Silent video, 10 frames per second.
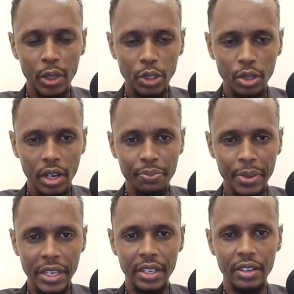you have
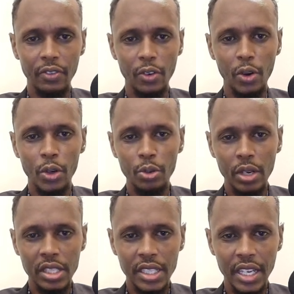paid on
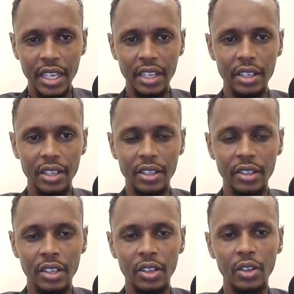your side,
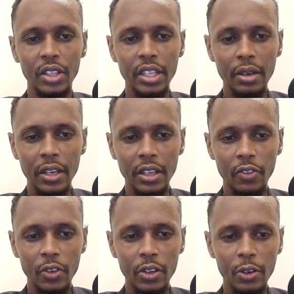
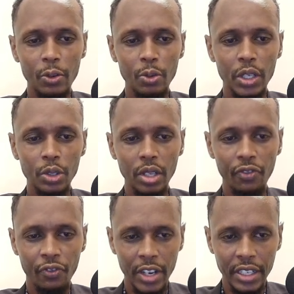what you have
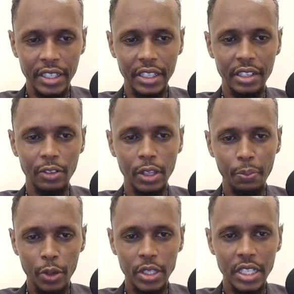funded, the
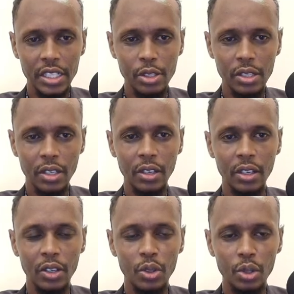projects
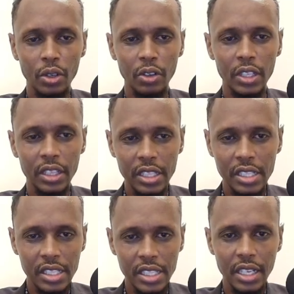
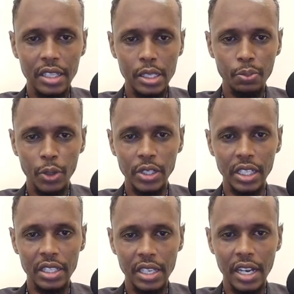inside this
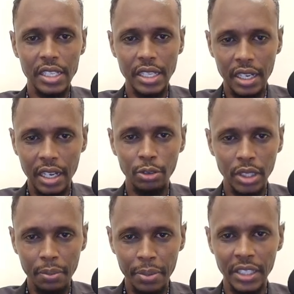project as a
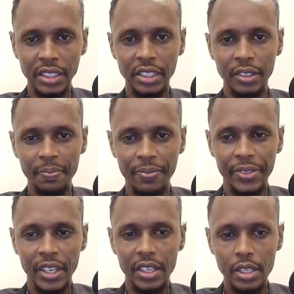counterpart
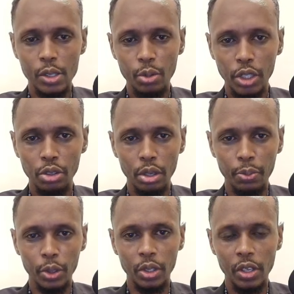is what you will
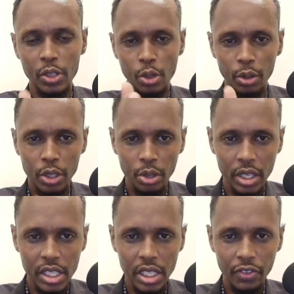put. So what you
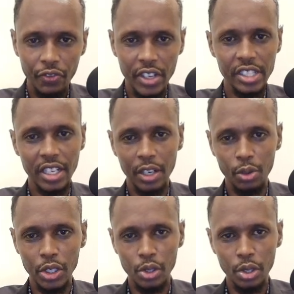received first and
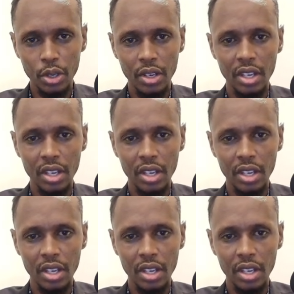what you